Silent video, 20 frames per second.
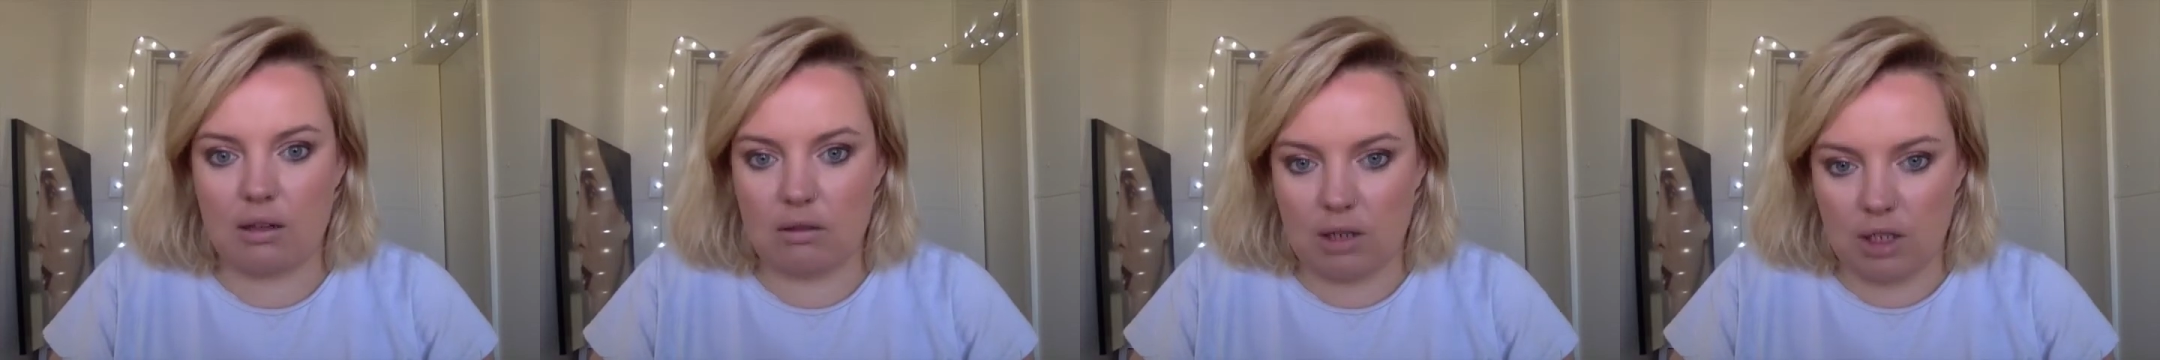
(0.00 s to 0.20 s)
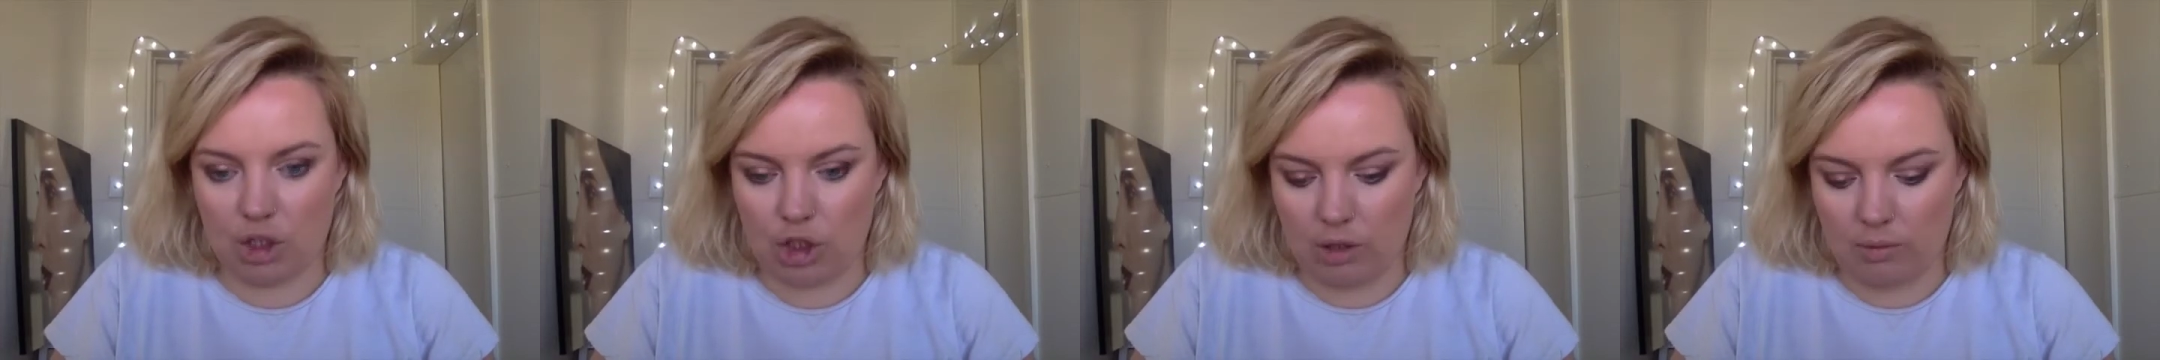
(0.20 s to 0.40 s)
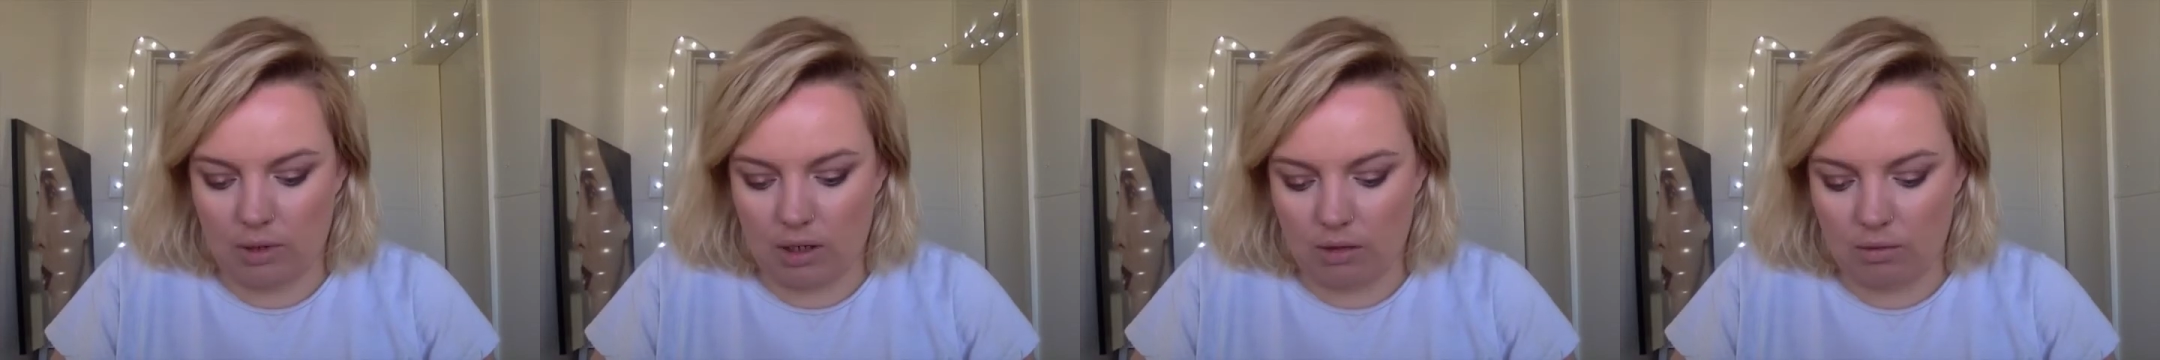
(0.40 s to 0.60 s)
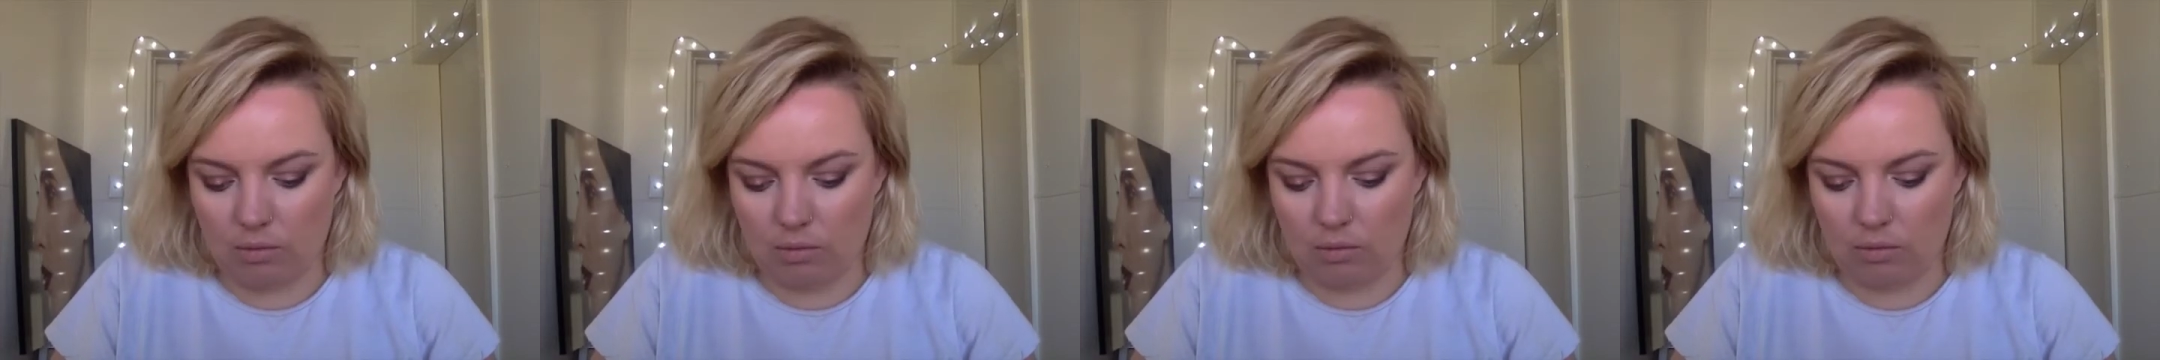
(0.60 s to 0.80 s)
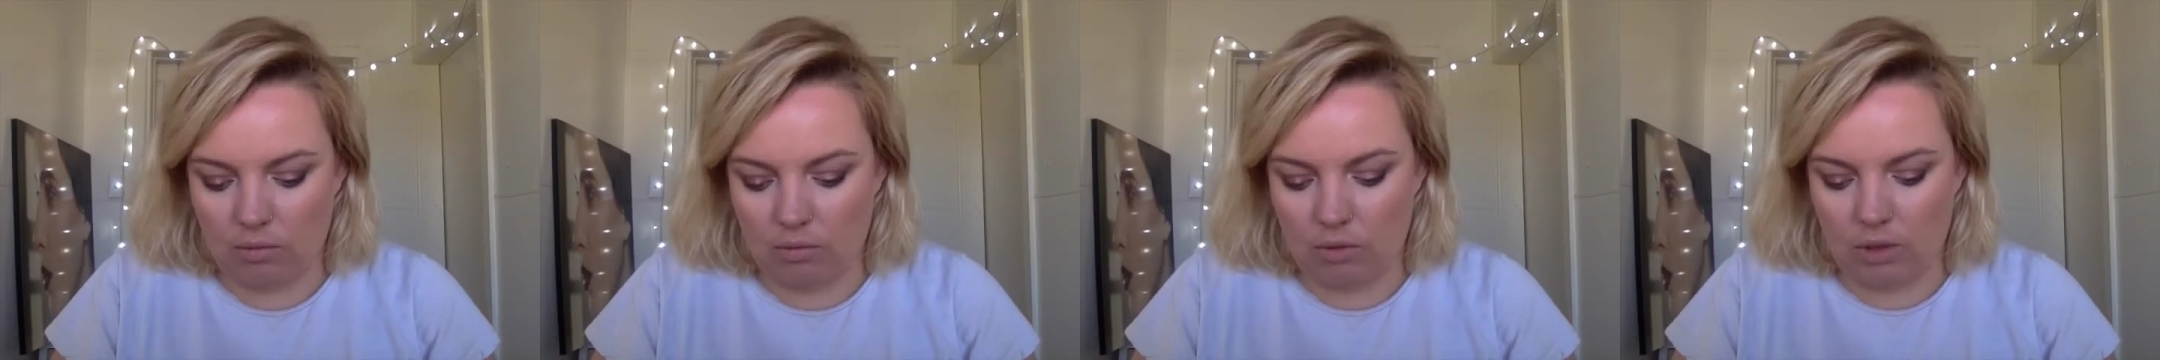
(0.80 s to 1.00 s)
a shimmer
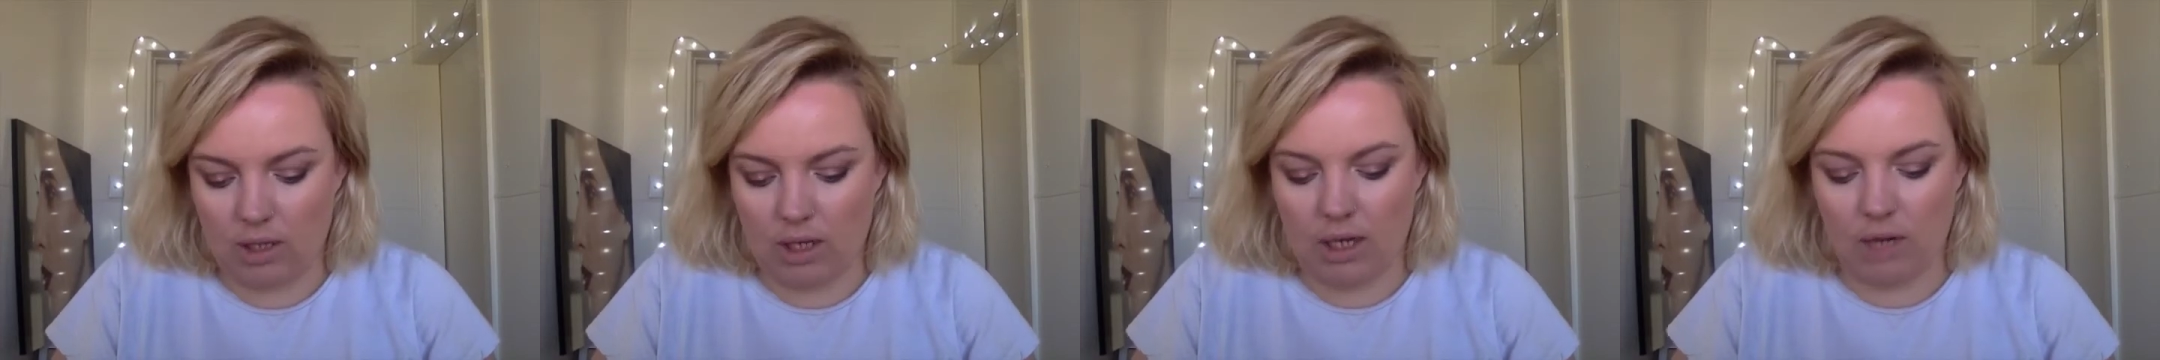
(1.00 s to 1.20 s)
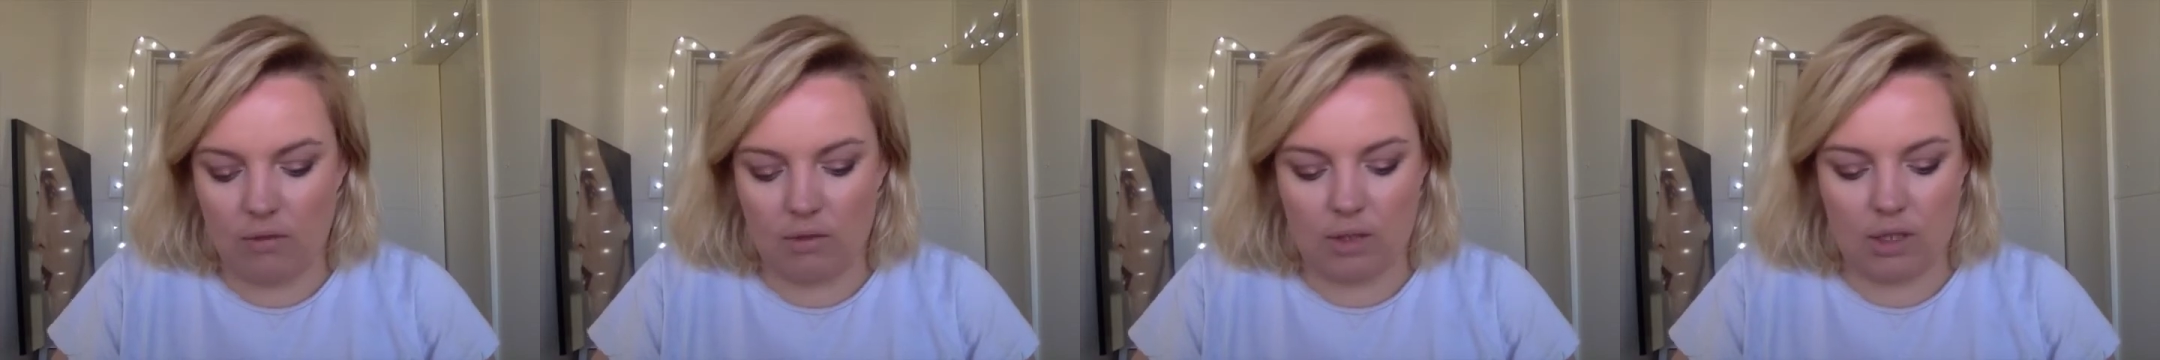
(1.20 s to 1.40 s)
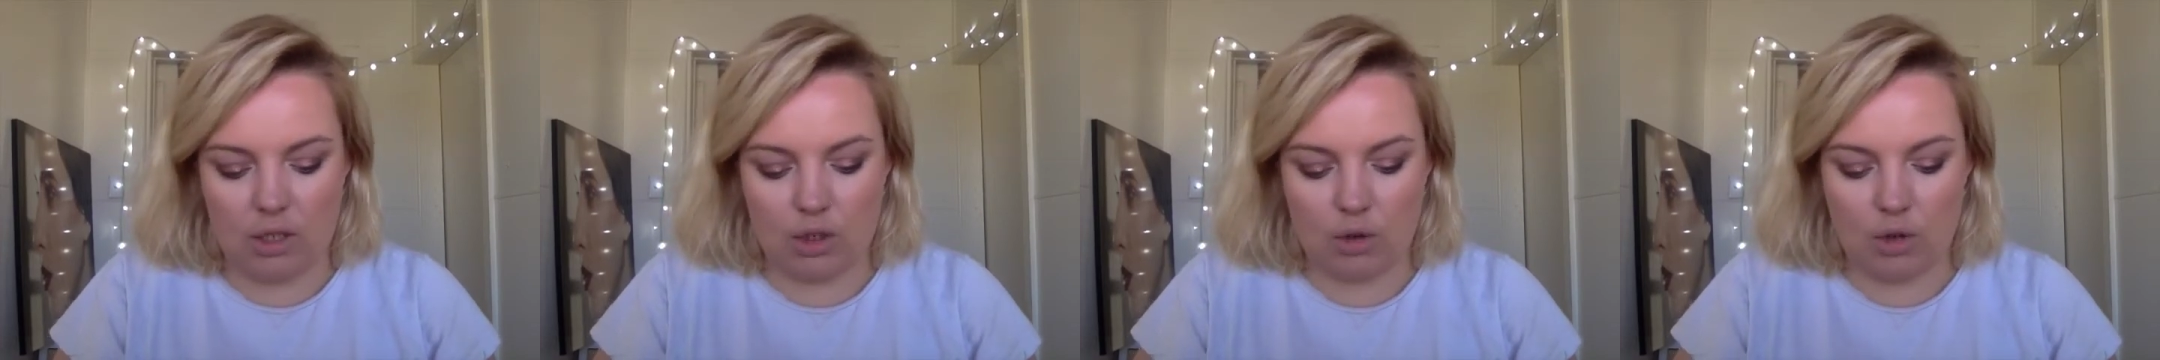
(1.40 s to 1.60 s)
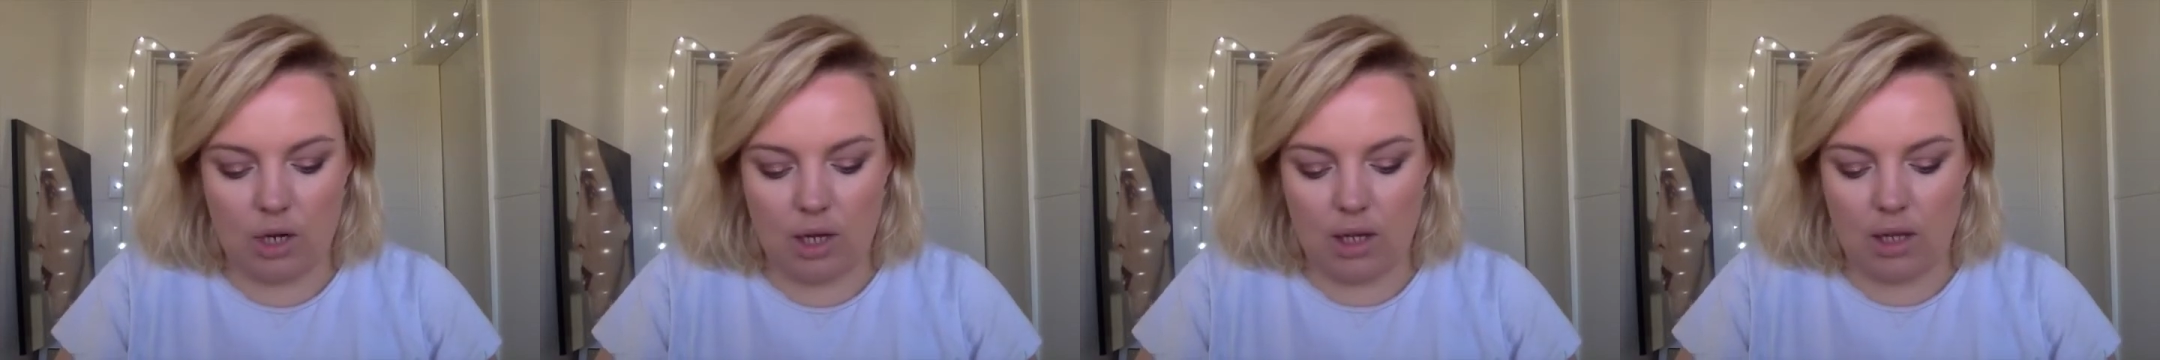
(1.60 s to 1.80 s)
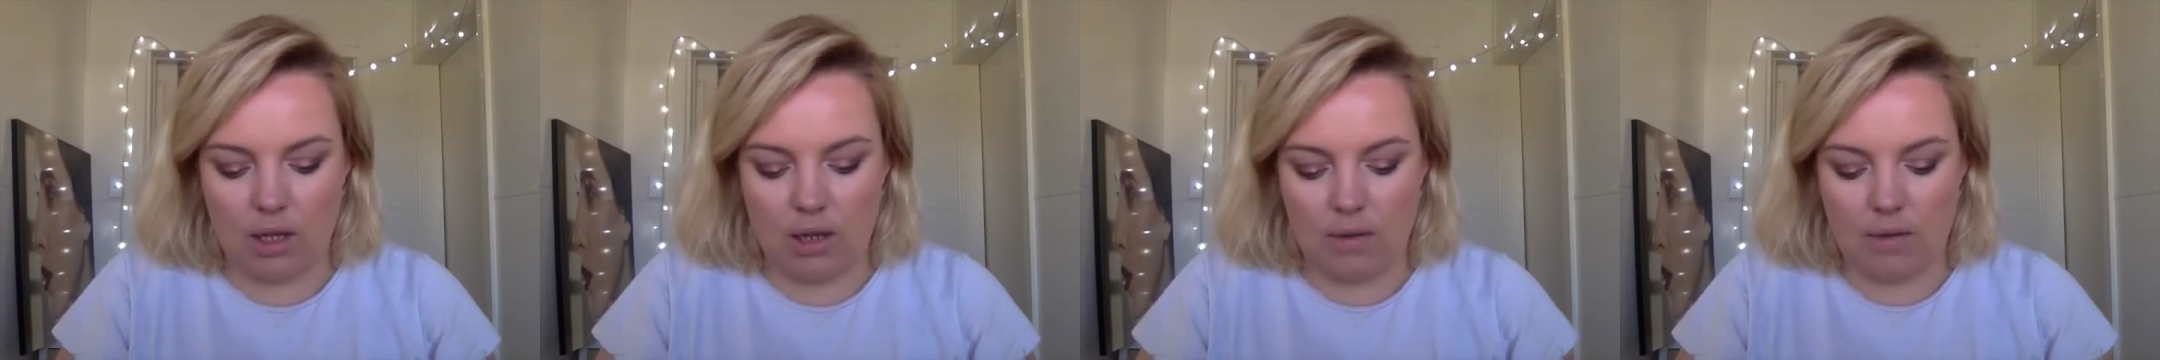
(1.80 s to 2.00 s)
with any residual
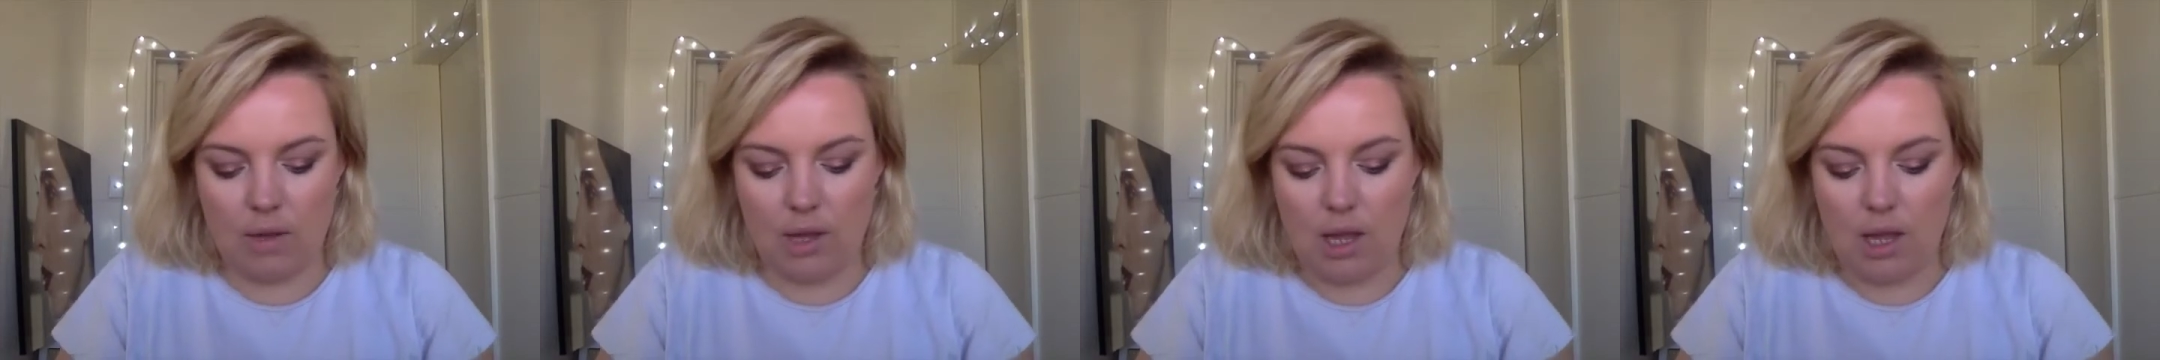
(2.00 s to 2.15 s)
colour.